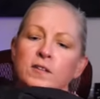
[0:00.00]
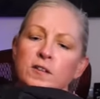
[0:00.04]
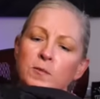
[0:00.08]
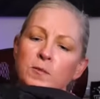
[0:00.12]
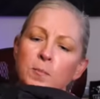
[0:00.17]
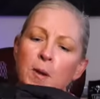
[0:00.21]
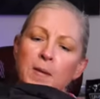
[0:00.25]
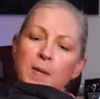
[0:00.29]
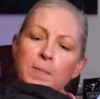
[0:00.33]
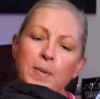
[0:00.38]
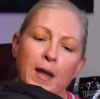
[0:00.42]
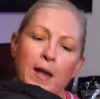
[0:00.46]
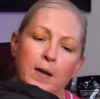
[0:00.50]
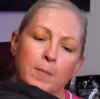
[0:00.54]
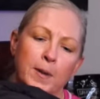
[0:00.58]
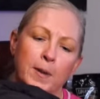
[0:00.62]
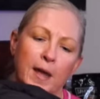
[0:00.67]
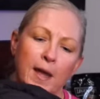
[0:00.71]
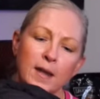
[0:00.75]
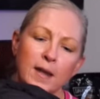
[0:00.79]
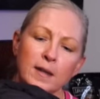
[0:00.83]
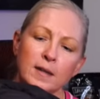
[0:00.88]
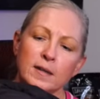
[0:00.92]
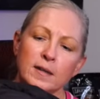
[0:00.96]
is my
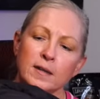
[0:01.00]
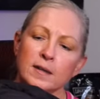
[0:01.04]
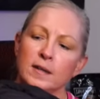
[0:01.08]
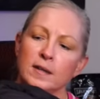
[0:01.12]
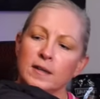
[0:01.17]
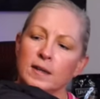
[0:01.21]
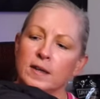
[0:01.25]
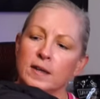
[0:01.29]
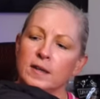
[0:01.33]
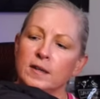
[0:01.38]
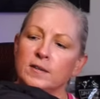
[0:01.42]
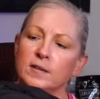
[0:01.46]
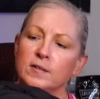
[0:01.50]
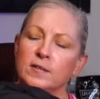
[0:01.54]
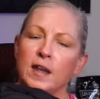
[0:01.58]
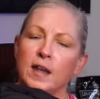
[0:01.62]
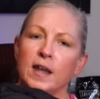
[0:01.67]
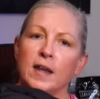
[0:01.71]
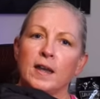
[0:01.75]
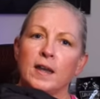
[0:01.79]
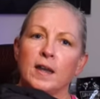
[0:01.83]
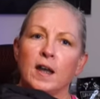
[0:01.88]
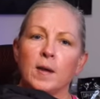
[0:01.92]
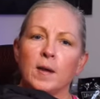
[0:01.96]
backpack. It is
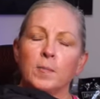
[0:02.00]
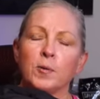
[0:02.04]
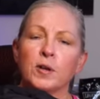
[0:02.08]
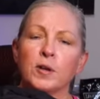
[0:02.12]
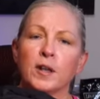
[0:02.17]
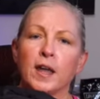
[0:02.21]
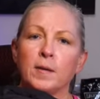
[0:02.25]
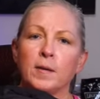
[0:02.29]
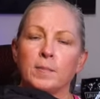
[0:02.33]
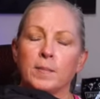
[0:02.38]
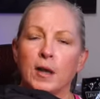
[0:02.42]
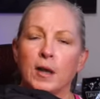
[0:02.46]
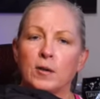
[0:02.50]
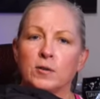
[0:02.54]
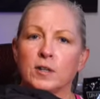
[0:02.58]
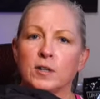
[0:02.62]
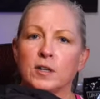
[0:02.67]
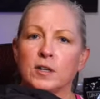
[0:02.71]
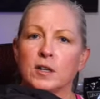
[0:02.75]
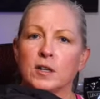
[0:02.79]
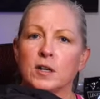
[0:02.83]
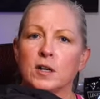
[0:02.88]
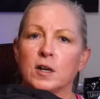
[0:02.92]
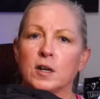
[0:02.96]
a Hyperlite Mountain
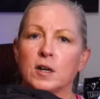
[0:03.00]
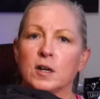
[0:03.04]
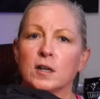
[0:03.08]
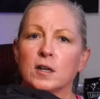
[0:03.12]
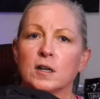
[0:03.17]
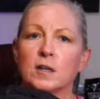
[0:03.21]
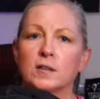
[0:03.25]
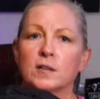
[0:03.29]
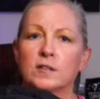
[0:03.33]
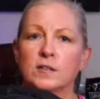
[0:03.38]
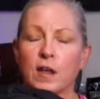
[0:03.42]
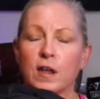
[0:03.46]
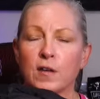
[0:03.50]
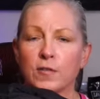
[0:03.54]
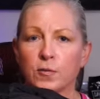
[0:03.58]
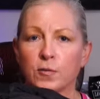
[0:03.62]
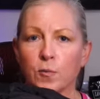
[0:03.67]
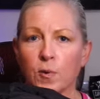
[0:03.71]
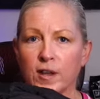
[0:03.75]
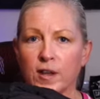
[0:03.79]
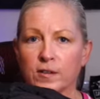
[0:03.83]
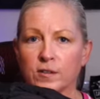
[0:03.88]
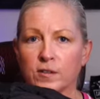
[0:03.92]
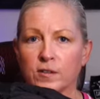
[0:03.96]
Gear
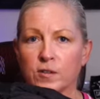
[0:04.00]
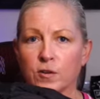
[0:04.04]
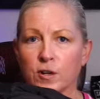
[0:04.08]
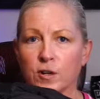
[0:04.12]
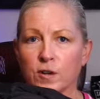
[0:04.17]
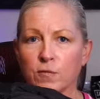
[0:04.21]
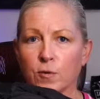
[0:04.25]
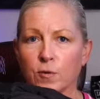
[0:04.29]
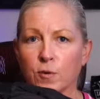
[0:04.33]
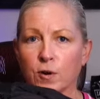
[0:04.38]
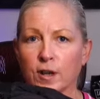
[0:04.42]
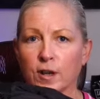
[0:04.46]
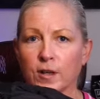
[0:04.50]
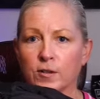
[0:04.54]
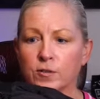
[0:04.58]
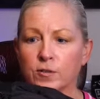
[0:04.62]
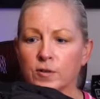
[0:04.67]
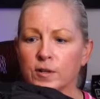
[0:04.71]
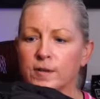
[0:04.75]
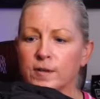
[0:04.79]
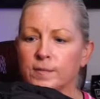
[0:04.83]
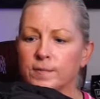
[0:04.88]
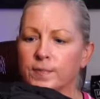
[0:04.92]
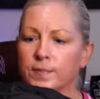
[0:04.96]
Southwest
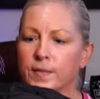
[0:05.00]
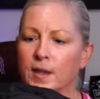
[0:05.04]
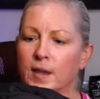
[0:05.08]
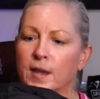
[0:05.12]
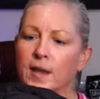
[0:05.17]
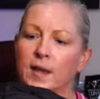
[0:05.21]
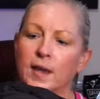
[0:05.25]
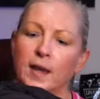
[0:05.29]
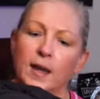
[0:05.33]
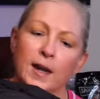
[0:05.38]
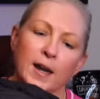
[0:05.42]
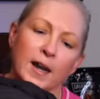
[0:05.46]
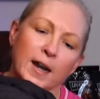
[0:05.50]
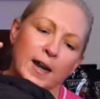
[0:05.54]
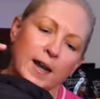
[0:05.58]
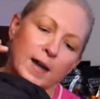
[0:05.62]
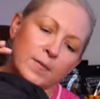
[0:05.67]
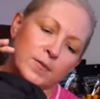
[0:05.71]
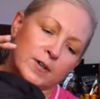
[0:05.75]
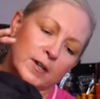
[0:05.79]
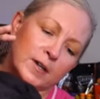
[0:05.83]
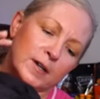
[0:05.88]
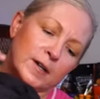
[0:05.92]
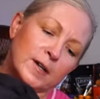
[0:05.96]
3400 and I
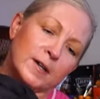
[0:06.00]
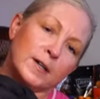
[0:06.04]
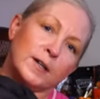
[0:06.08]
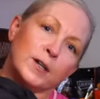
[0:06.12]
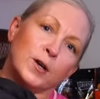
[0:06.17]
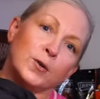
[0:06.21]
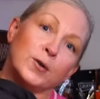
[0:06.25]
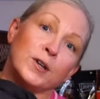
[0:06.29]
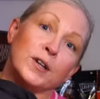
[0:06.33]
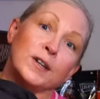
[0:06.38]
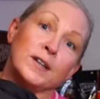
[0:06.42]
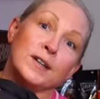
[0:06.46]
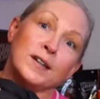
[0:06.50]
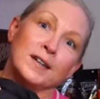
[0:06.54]
have it loaded.